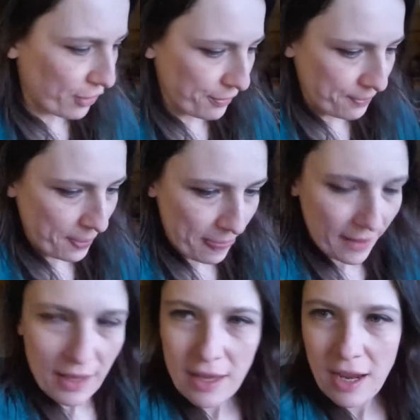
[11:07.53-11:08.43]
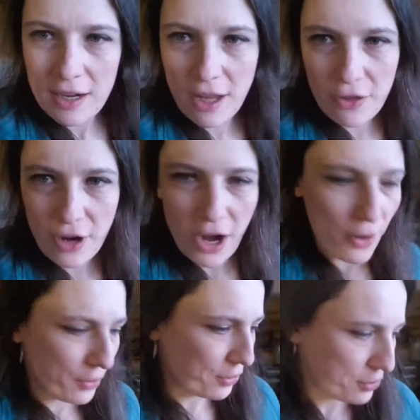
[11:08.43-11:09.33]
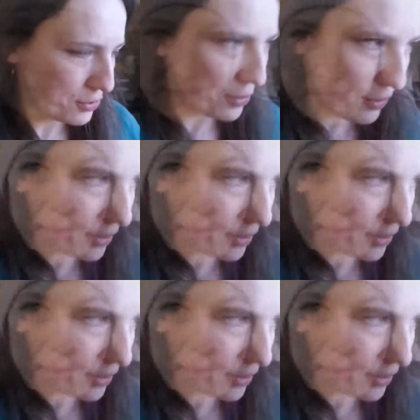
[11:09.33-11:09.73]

for another hour or so.